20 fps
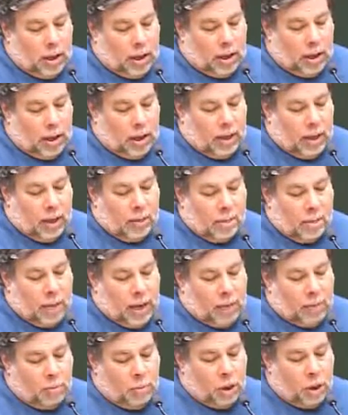And
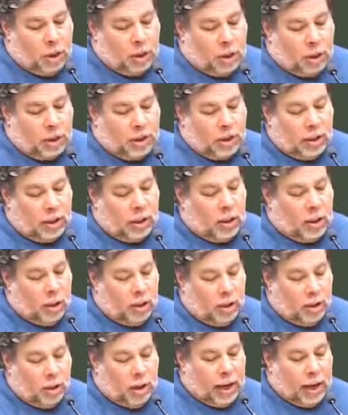Mike Markkula said, No,